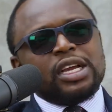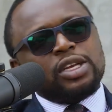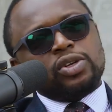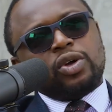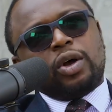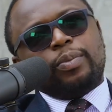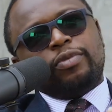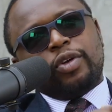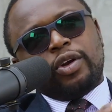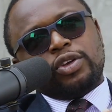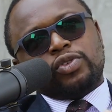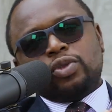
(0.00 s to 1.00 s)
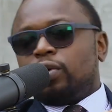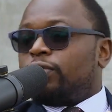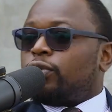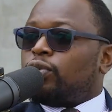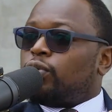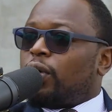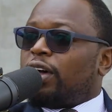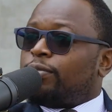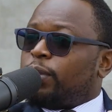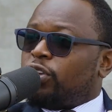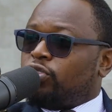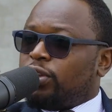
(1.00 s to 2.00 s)
And, I'll be very honest with you, if you do have
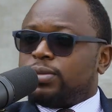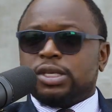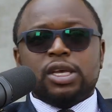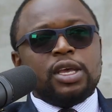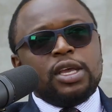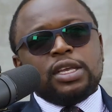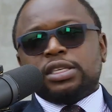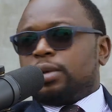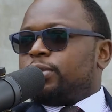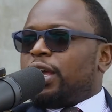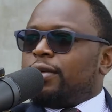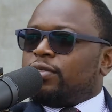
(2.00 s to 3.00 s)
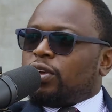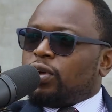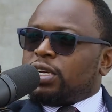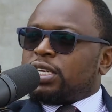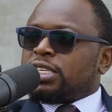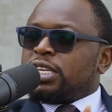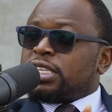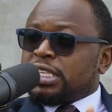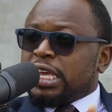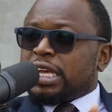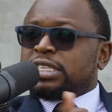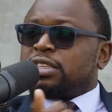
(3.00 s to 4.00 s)
big dreams, sometimes the greatest
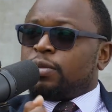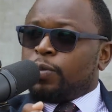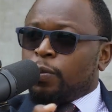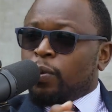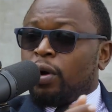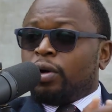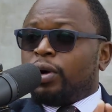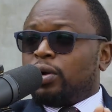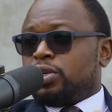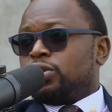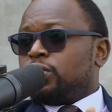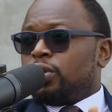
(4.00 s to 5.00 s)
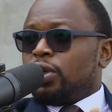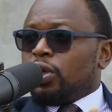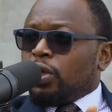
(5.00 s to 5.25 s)
naysayers are the people around you.